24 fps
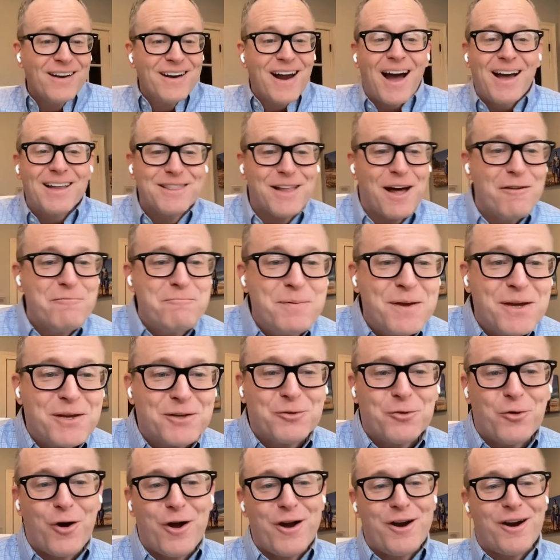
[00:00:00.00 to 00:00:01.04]
I love being a
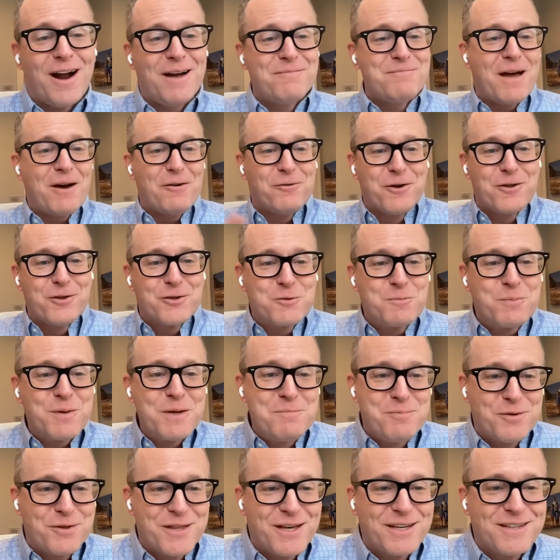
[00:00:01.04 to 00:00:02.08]
lawyer. I'm not one of those
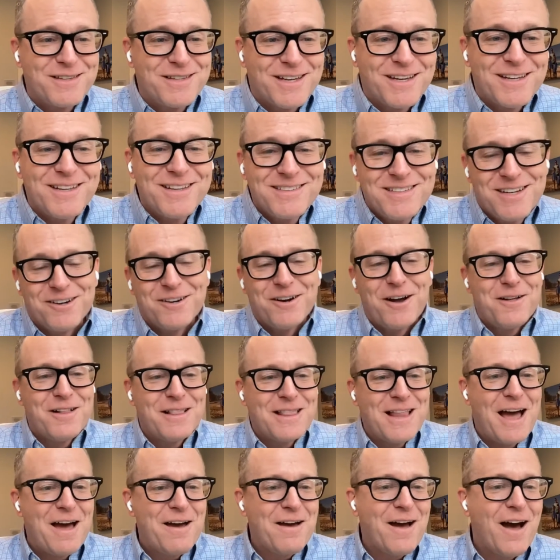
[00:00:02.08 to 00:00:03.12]
people that
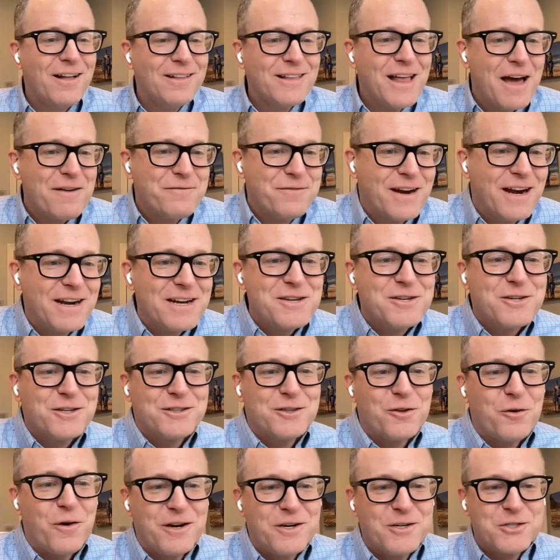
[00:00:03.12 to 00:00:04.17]
I'll laugh at any good
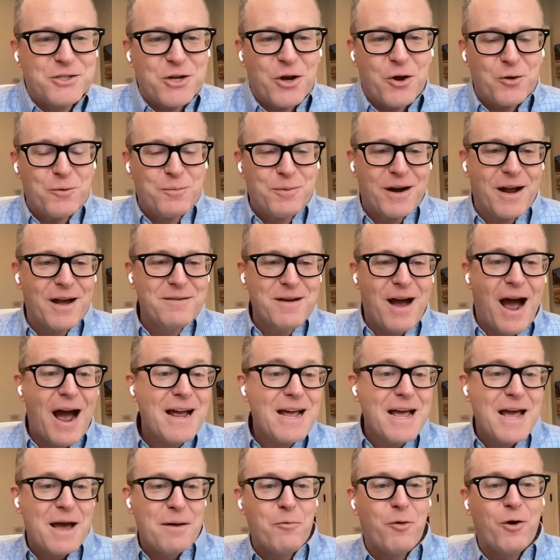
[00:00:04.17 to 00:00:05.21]
lawyer joke, but I
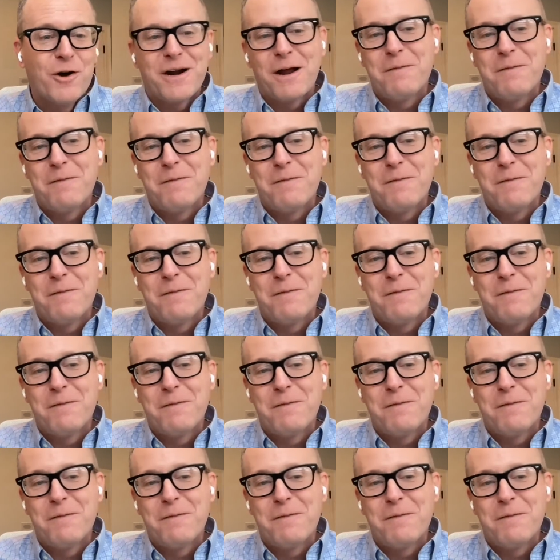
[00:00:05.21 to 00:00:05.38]
am one.